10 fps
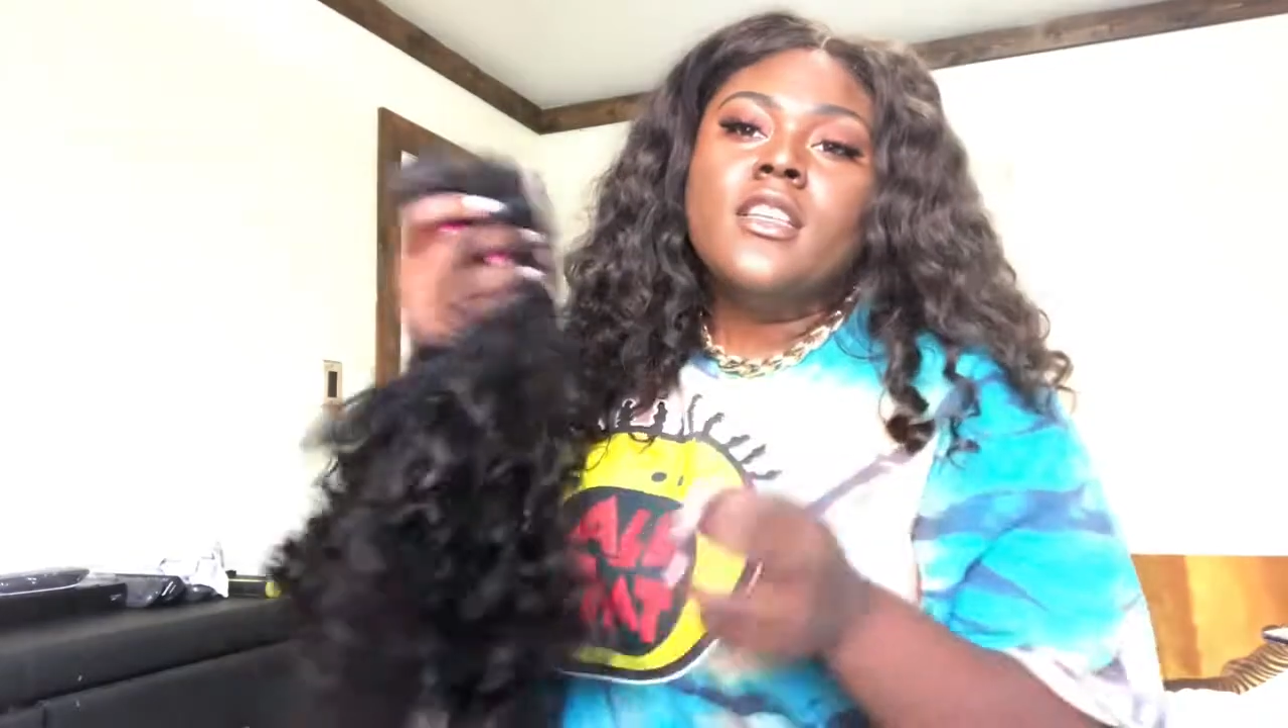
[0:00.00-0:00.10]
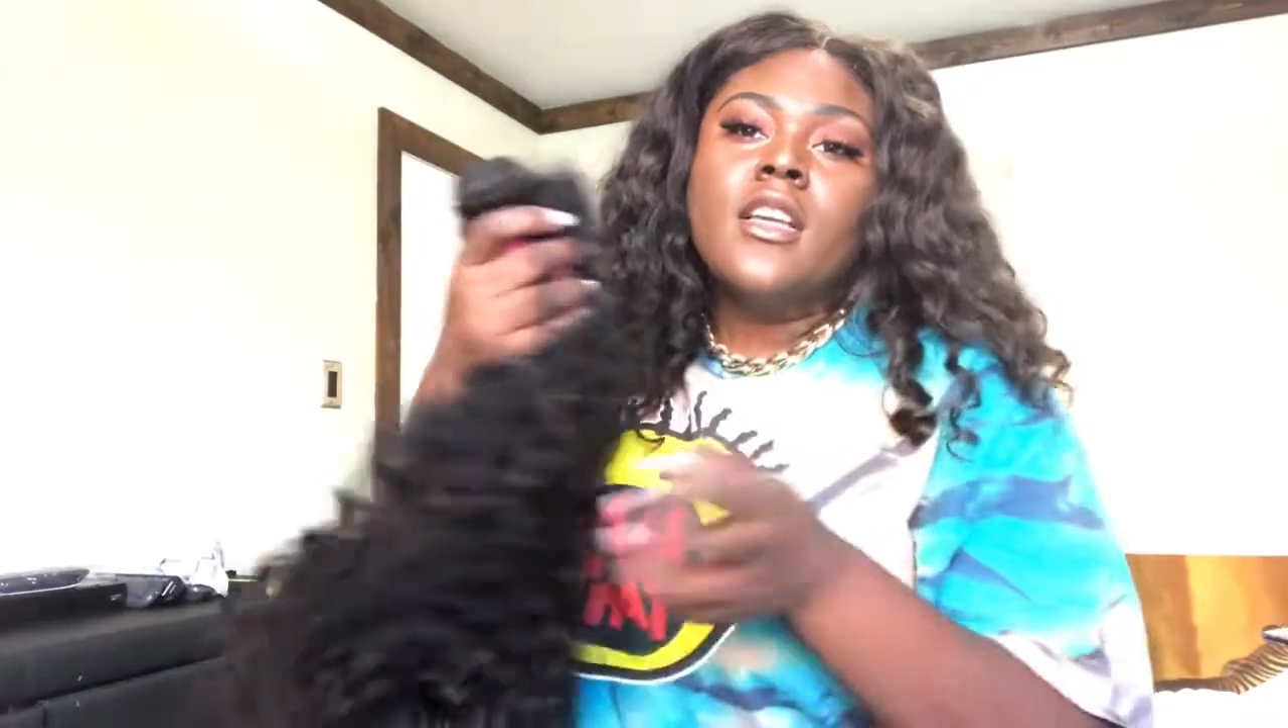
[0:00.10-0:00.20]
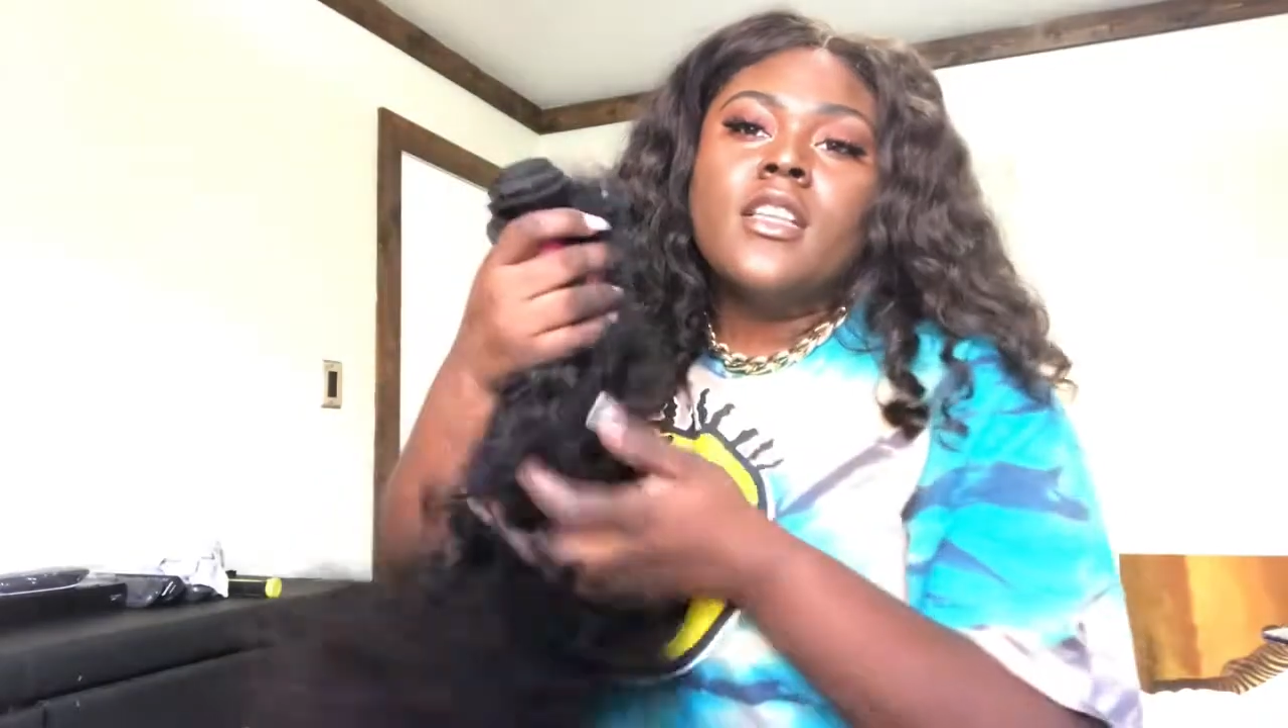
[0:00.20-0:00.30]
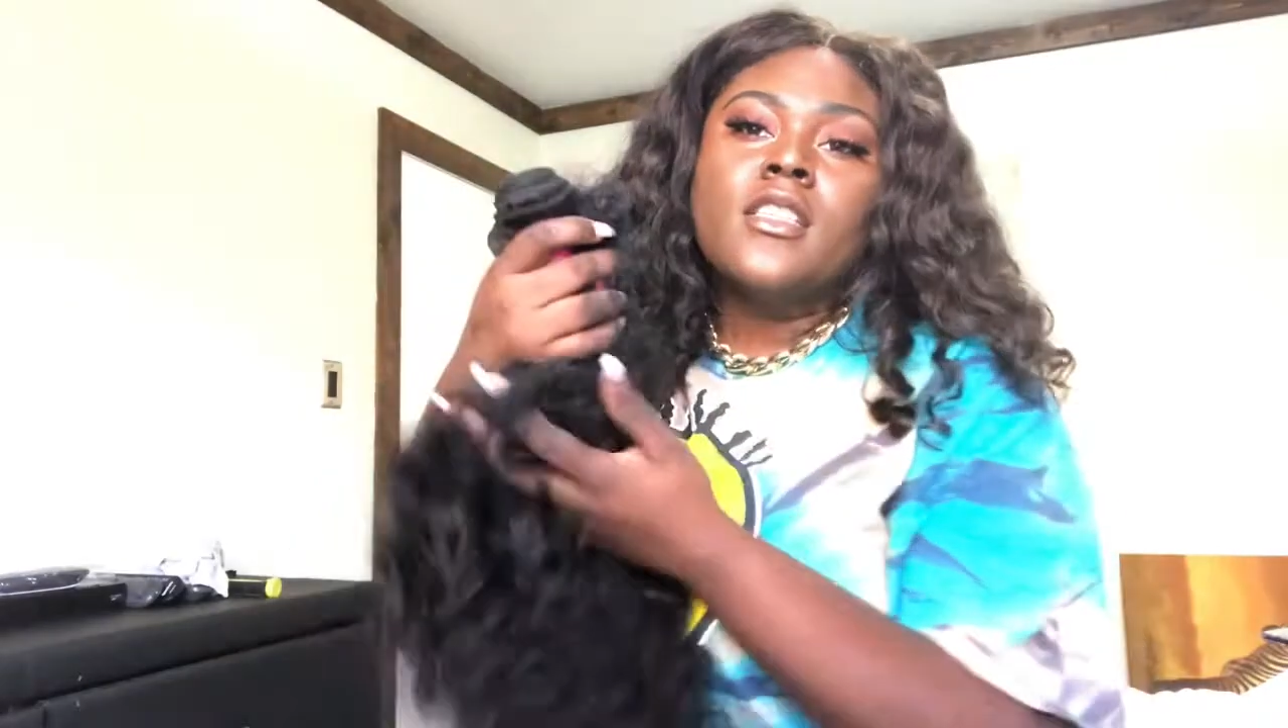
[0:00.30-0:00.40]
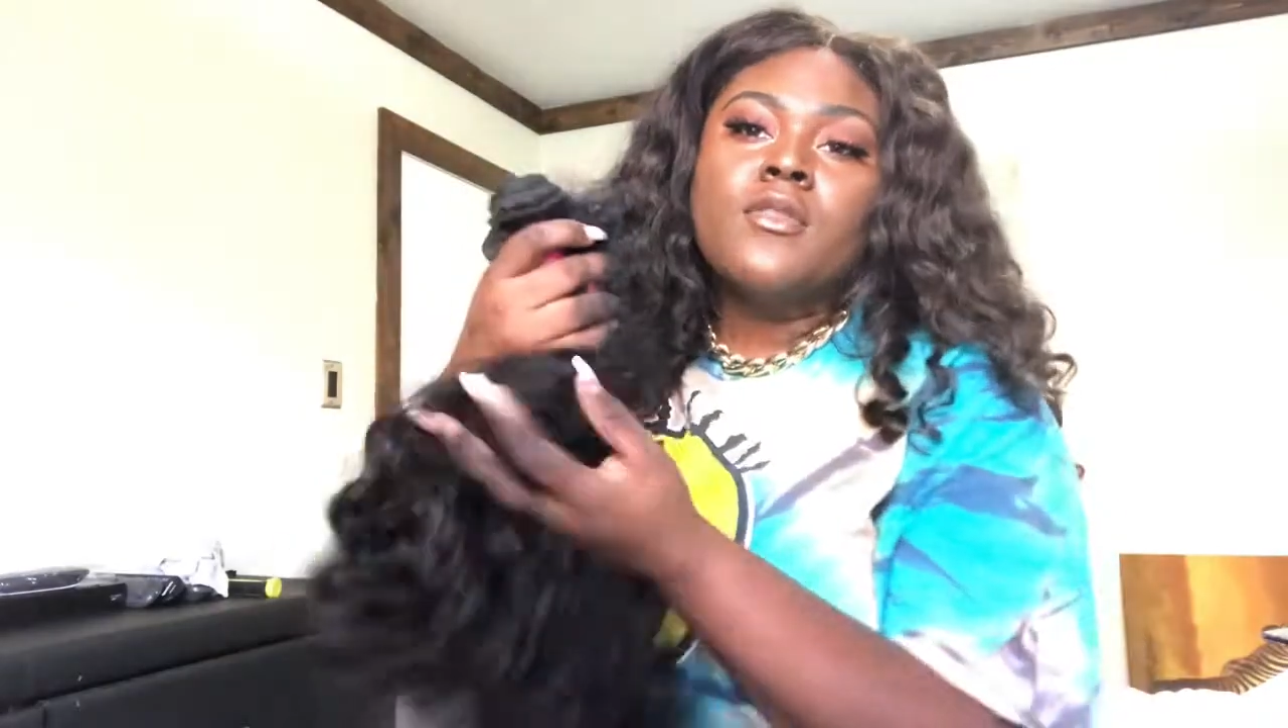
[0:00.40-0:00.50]

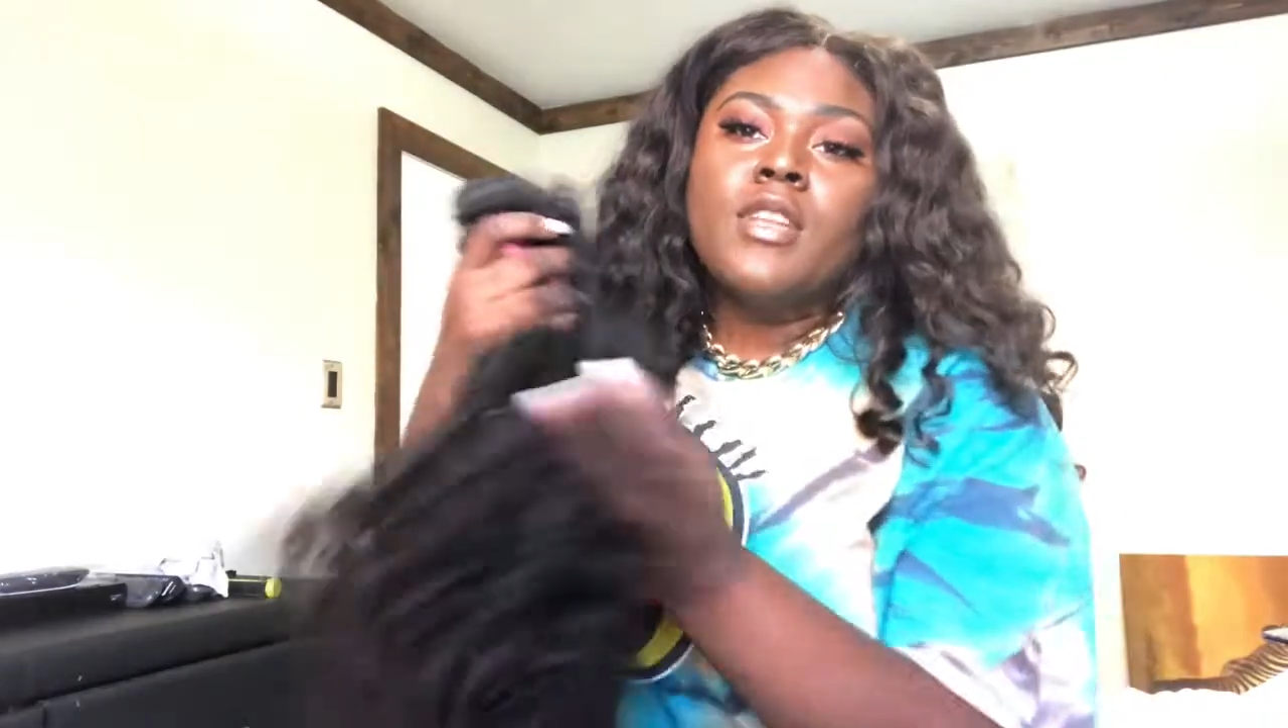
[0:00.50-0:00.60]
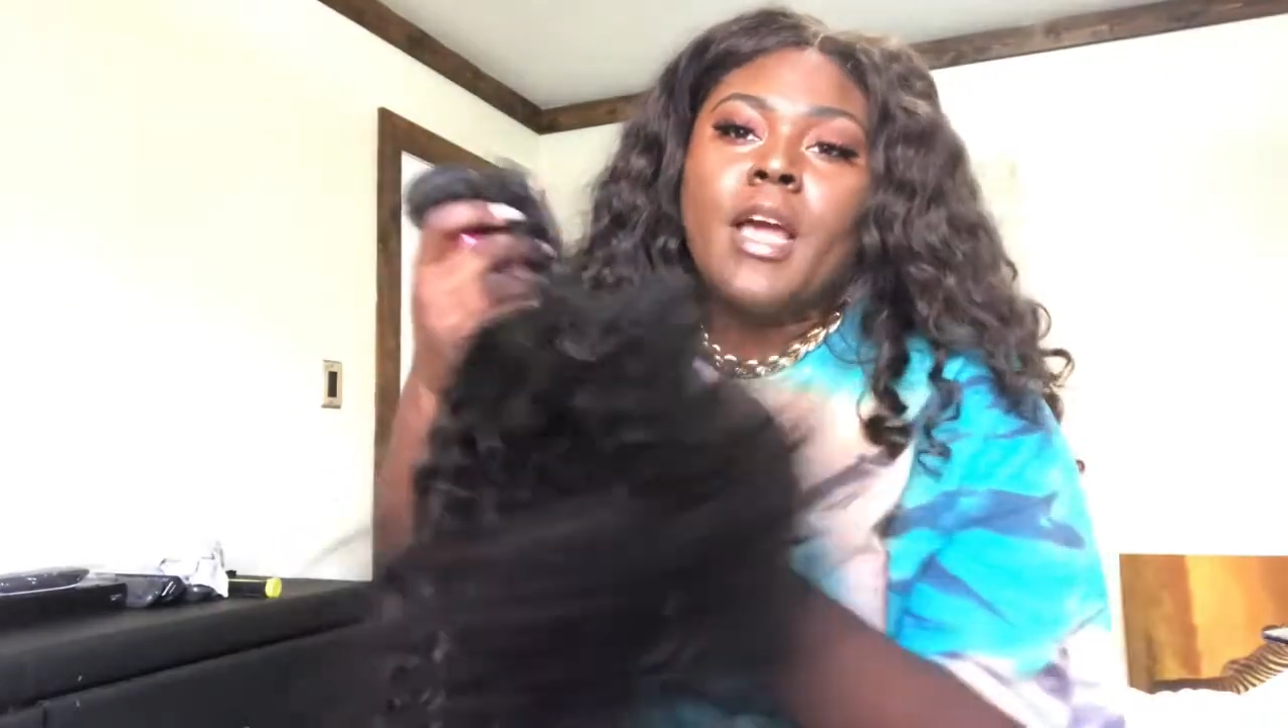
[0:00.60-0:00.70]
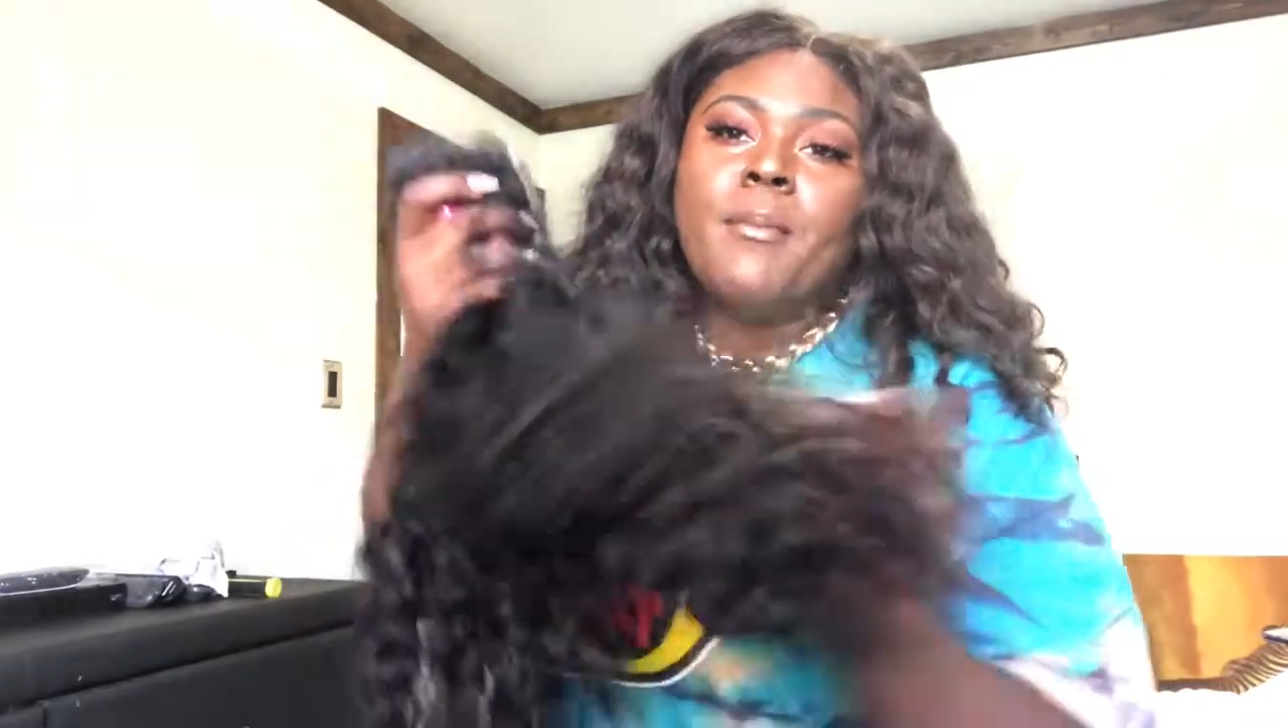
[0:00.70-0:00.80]
looks when